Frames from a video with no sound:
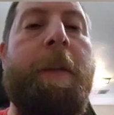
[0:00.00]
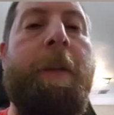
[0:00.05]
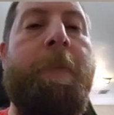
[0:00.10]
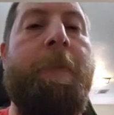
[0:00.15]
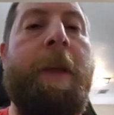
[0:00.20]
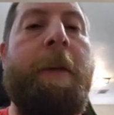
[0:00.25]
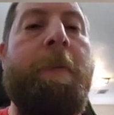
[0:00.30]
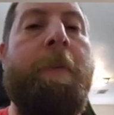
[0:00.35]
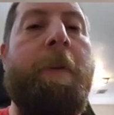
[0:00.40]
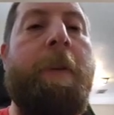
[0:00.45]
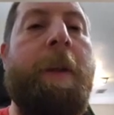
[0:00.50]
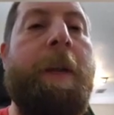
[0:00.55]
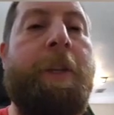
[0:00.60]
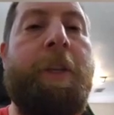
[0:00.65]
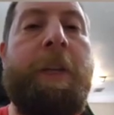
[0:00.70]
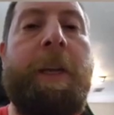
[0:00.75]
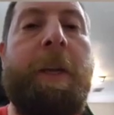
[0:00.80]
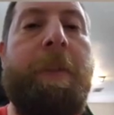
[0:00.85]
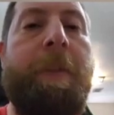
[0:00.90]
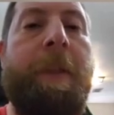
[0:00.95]
If you haven't already,
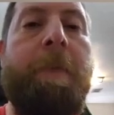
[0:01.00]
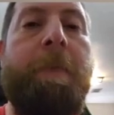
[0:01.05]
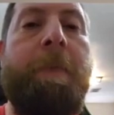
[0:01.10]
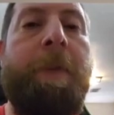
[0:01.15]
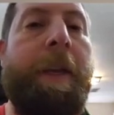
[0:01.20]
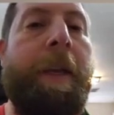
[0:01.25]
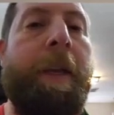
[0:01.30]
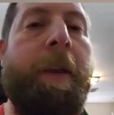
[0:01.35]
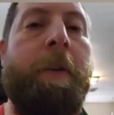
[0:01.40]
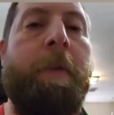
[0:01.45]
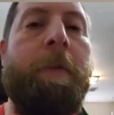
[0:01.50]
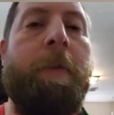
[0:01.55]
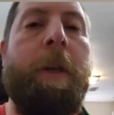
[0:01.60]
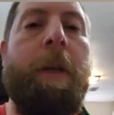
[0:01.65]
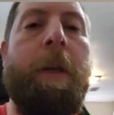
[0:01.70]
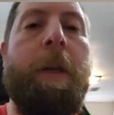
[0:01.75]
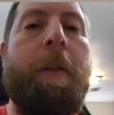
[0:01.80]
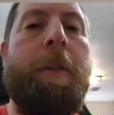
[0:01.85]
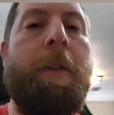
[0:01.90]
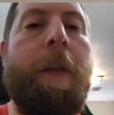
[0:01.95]
check out that video.
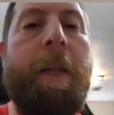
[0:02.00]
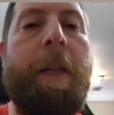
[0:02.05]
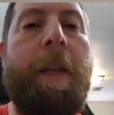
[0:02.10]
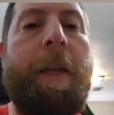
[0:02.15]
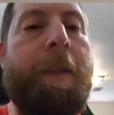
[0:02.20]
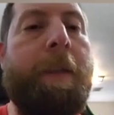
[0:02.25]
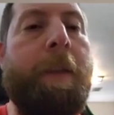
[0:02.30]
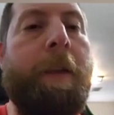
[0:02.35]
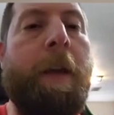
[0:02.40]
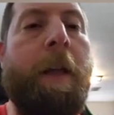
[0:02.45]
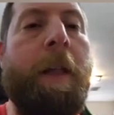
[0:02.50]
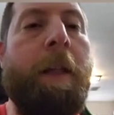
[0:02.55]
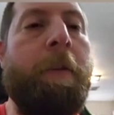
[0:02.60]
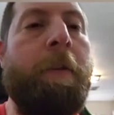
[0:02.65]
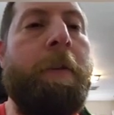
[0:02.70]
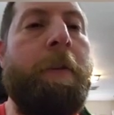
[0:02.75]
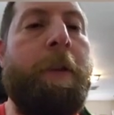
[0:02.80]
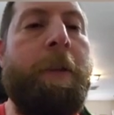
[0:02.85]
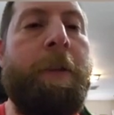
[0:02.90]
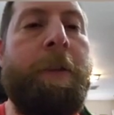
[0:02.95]
I like the
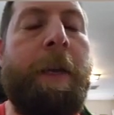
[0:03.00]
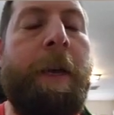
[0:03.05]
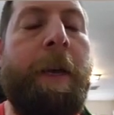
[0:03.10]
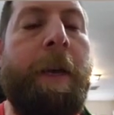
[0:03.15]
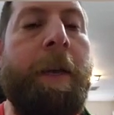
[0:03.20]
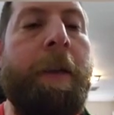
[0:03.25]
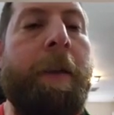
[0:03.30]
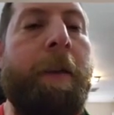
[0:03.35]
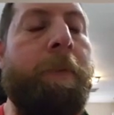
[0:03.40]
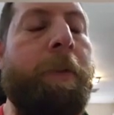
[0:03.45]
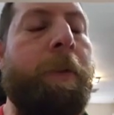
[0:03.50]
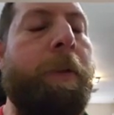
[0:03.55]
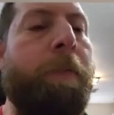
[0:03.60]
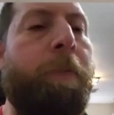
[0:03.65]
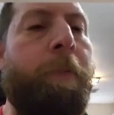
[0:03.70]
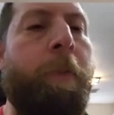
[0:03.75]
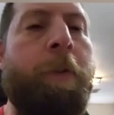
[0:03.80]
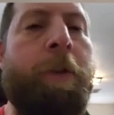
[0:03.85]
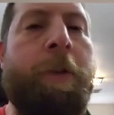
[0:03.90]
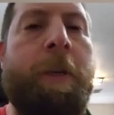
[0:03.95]
color of the design. I was
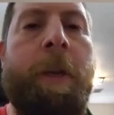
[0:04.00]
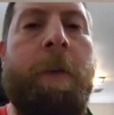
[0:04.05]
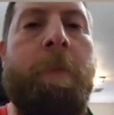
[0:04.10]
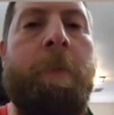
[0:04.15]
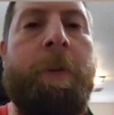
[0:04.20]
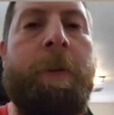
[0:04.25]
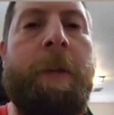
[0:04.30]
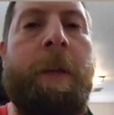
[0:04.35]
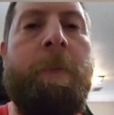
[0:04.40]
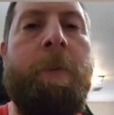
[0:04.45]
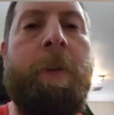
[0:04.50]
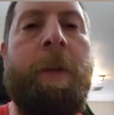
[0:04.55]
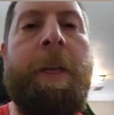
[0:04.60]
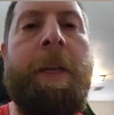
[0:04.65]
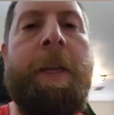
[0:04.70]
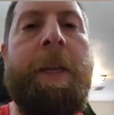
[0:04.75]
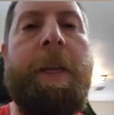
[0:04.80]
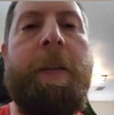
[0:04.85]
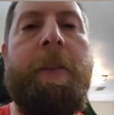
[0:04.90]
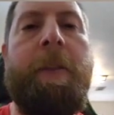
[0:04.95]
unfortunate I wasn't able to
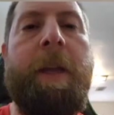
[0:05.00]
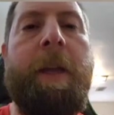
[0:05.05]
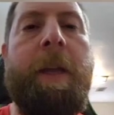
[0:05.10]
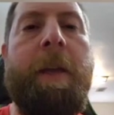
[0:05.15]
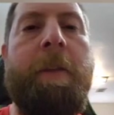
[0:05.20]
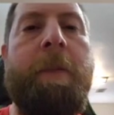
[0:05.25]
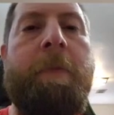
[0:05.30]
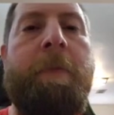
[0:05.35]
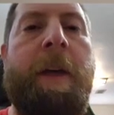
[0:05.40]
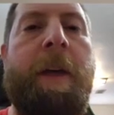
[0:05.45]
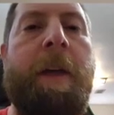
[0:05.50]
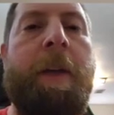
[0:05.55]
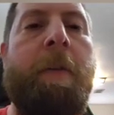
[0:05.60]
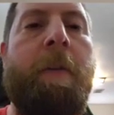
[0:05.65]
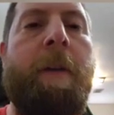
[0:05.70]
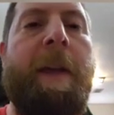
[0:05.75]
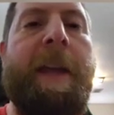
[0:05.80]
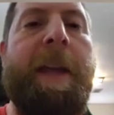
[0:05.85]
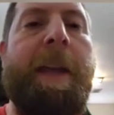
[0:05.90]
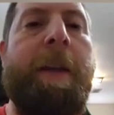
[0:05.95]
hit anything out of the value
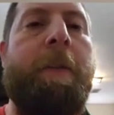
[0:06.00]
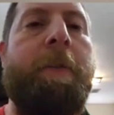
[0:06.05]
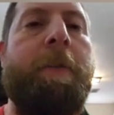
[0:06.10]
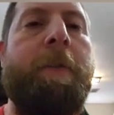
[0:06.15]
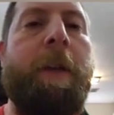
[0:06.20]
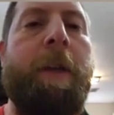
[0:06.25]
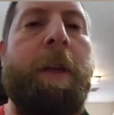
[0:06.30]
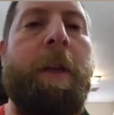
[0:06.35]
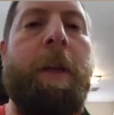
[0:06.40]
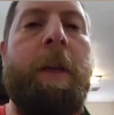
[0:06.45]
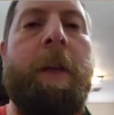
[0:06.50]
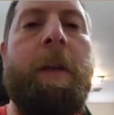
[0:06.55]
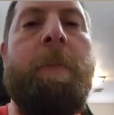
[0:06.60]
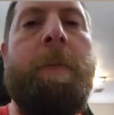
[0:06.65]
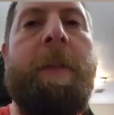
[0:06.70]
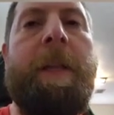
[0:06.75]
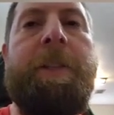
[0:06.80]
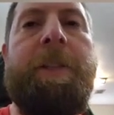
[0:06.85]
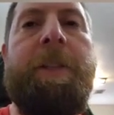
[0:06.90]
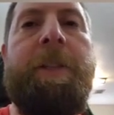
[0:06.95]
or hangers,
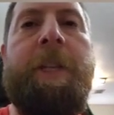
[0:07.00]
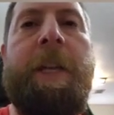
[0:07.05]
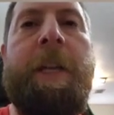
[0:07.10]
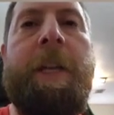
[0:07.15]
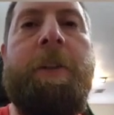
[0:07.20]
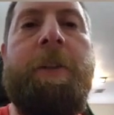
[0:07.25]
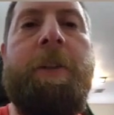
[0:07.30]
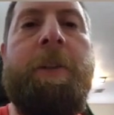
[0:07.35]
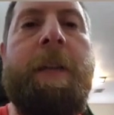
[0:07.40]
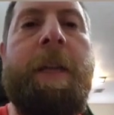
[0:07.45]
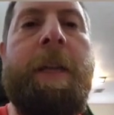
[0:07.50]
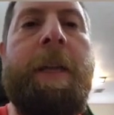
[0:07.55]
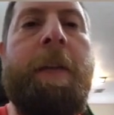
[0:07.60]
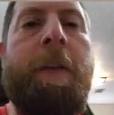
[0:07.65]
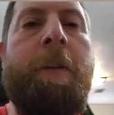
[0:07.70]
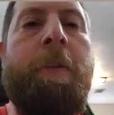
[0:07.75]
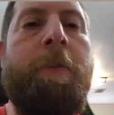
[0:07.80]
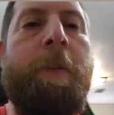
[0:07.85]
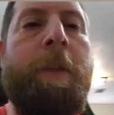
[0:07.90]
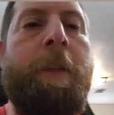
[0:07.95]
but that's a chance you take.
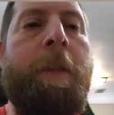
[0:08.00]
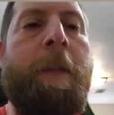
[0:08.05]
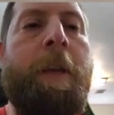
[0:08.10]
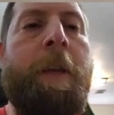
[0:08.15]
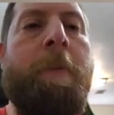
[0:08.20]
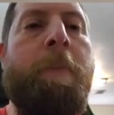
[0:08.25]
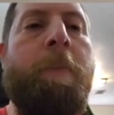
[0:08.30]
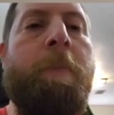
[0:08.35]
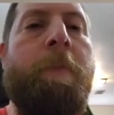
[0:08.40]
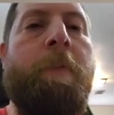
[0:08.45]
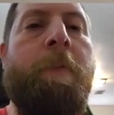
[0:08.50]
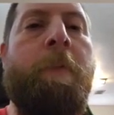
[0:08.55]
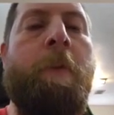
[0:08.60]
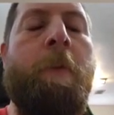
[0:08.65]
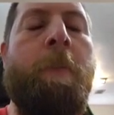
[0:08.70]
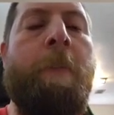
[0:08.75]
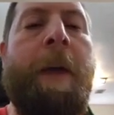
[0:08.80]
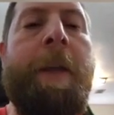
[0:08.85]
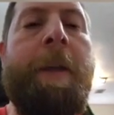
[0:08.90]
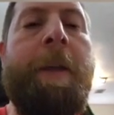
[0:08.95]
Usually that
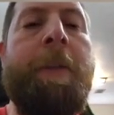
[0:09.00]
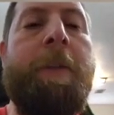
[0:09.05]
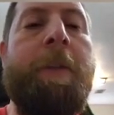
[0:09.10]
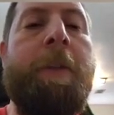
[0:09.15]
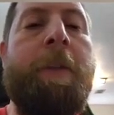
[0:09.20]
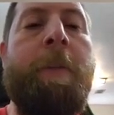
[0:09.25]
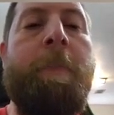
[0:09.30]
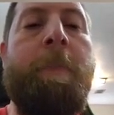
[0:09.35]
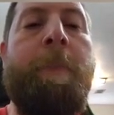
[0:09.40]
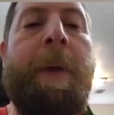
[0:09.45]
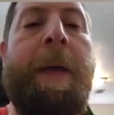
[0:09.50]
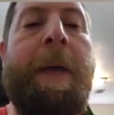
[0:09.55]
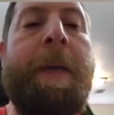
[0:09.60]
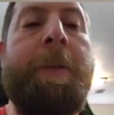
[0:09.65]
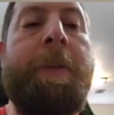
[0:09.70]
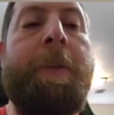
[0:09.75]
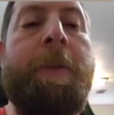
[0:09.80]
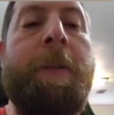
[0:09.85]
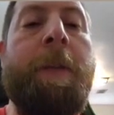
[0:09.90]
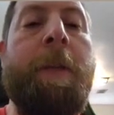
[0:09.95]
format isn't the
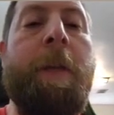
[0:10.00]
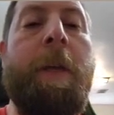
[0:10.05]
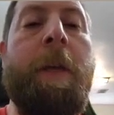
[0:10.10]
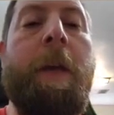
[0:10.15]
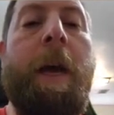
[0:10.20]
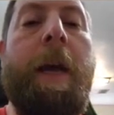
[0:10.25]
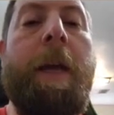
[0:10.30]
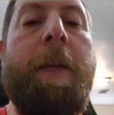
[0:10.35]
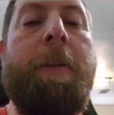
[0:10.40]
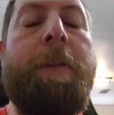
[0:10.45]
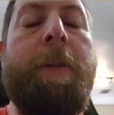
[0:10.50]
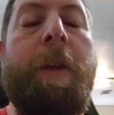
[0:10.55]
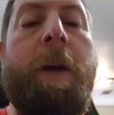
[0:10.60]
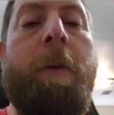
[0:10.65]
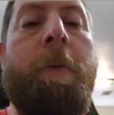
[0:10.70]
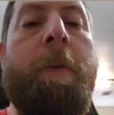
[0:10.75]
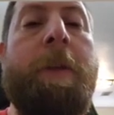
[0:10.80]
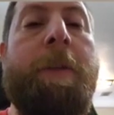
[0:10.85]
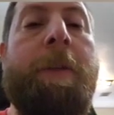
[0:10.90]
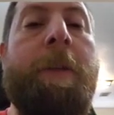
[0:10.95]
best. I
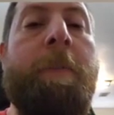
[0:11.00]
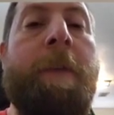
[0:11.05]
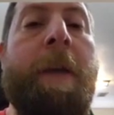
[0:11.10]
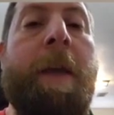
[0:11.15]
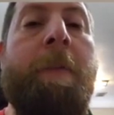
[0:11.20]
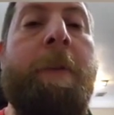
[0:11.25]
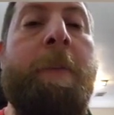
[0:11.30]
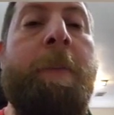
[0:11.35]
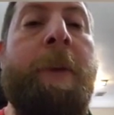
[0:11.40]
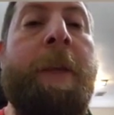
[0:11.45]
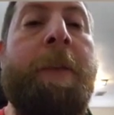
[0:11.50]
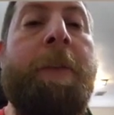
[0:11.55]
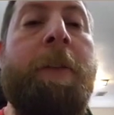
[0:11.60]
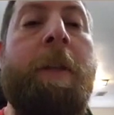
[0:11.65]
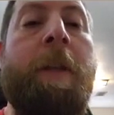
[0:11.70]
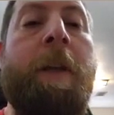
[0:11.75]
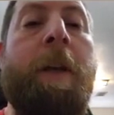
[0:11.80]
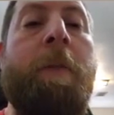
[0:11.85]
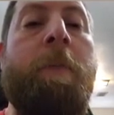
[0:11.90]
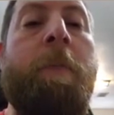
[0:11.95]
always seem to have the best
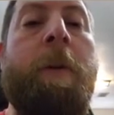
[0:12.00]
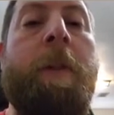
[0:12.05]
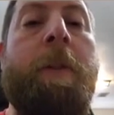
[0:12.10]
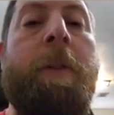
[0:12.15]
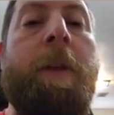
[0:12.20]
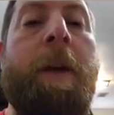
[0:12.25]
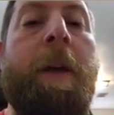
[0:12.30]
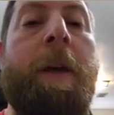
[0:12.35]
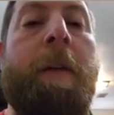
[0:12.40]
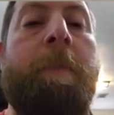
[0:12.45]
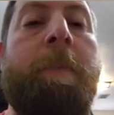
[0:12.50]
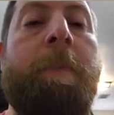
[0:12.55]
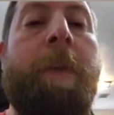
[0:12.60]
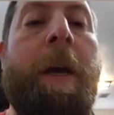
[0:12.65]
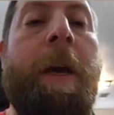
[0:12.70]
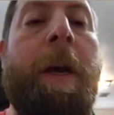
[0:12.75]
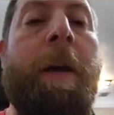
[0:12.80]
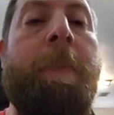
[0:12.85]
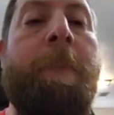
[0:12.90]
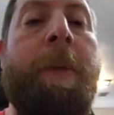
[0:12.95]
luck with
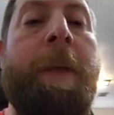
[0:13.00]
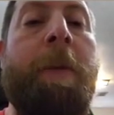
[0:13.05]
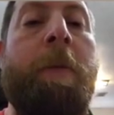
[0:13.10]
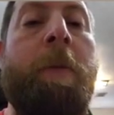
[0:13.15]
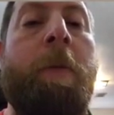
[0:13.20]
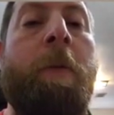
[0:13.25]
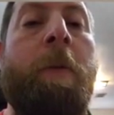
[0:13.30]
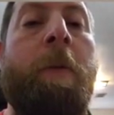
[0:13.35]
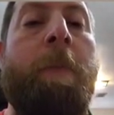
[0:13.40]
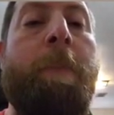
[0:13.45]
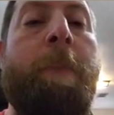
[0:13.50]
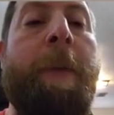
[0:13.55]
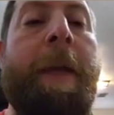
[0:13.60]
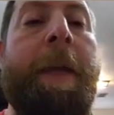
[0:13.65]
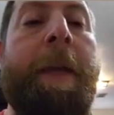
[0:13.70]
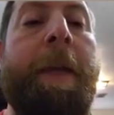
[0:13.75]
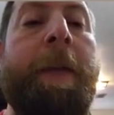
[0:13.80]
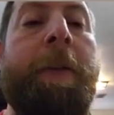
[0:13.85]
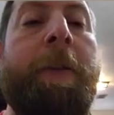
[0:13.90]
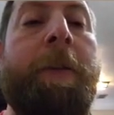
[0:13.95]
hobby or
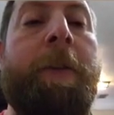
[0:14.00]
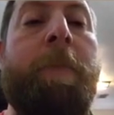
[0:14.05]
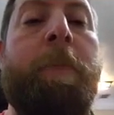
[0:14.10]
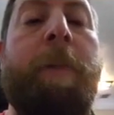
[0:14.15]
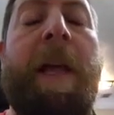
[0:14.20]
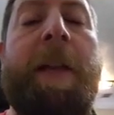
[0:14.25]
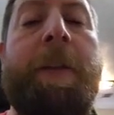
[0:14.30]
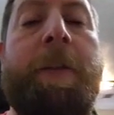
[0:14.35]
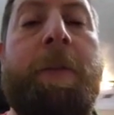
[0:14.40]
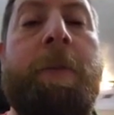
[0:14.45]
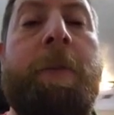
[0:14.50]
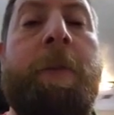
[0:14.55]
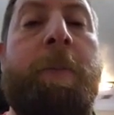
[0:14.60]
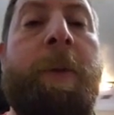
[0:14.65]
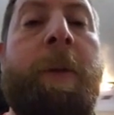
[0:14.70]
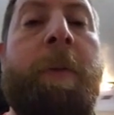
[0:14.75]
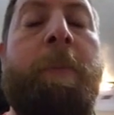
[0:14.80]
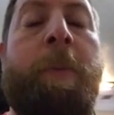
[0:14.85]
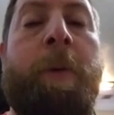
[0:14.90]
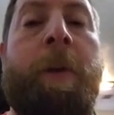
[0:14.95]
megas. Blasters have
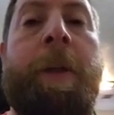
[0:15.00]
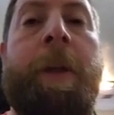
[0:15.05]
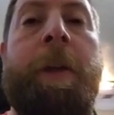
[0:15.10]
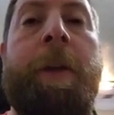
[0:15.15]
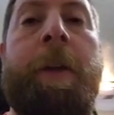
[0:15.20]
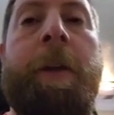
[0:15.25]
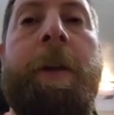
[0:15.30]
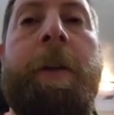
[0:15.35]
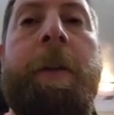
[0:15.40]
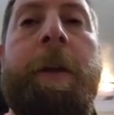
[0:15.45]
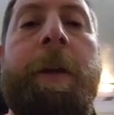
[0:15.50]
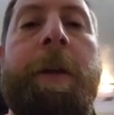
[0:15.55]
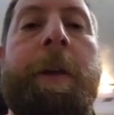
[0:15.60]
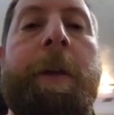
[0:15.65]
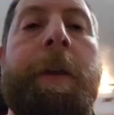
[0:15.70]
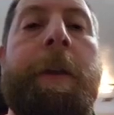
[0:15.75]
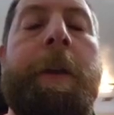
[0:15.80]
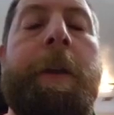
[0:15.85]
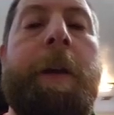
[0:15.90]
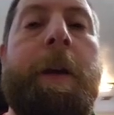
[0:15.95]
been pretty good
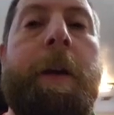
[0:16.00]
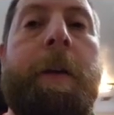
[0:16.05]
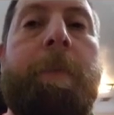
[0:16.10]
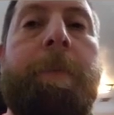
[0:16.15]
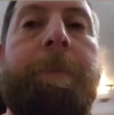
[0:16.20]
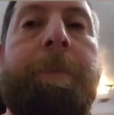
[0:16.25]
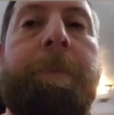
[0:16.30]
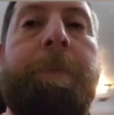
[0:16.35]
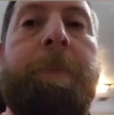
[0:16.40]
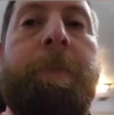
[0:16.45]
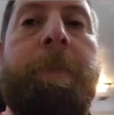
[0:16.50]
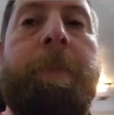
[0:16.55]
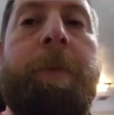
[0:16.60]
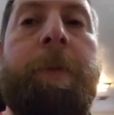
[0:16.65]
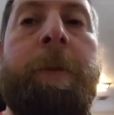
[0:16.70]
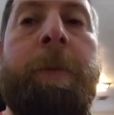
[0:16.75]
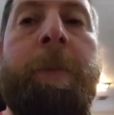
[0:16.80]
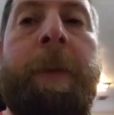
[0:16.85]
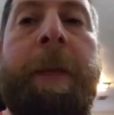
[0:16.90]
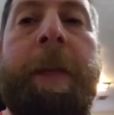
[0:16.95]

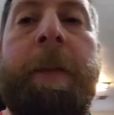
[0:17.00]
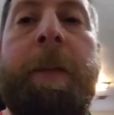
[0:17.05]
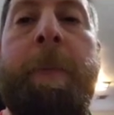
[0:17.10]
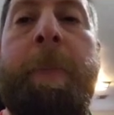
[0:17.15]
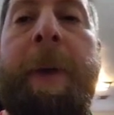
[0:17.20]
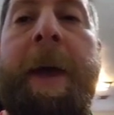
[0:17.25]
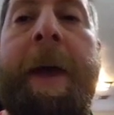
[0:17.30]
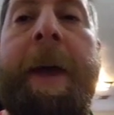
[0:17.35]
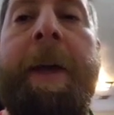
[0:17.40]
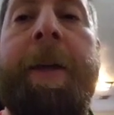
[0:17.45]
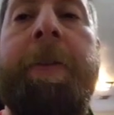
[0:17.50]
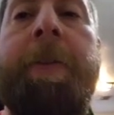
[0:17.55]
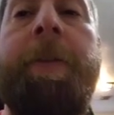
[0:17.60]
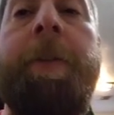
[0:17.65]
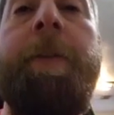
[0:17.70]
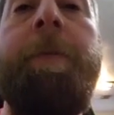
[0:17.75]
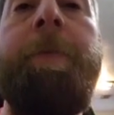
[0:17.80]
to me in the past.